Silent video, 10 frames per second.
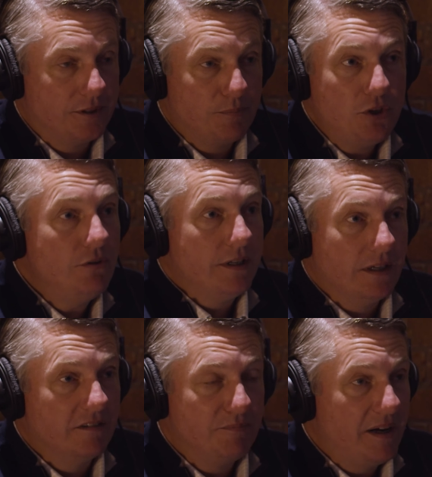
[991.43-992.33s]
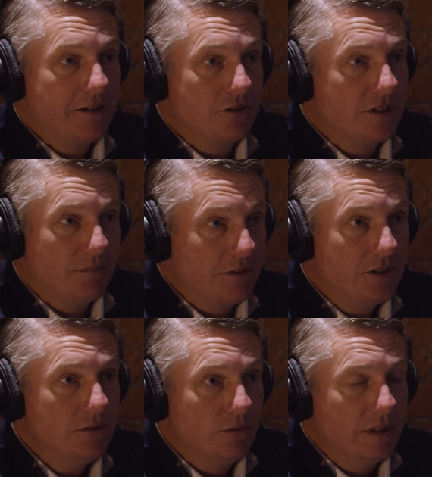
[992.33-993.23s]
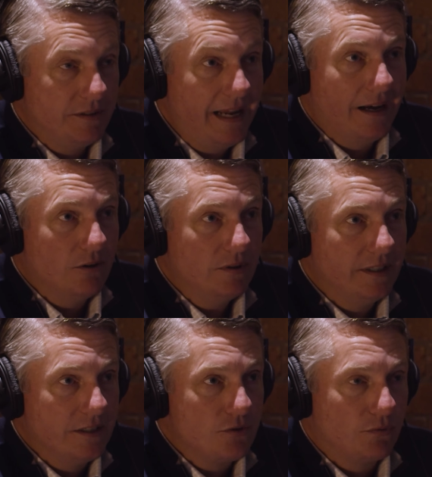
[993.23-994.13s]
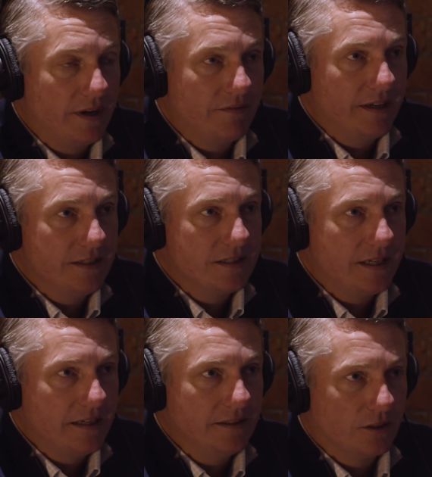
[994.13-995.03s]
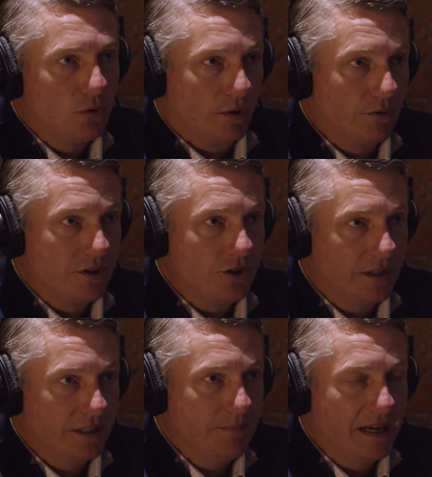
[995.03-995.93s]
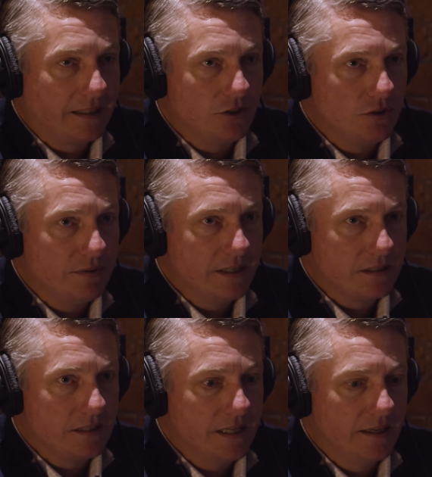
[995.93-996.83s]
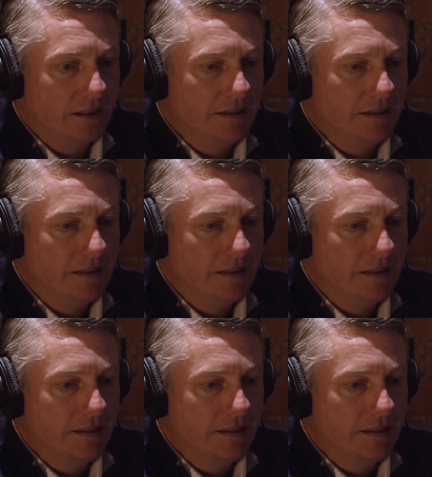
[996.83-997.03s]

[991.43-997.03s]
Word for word: the beauty of Pinehurst number two now in its renovated state that Cora Crenshaw did back in two thousand ten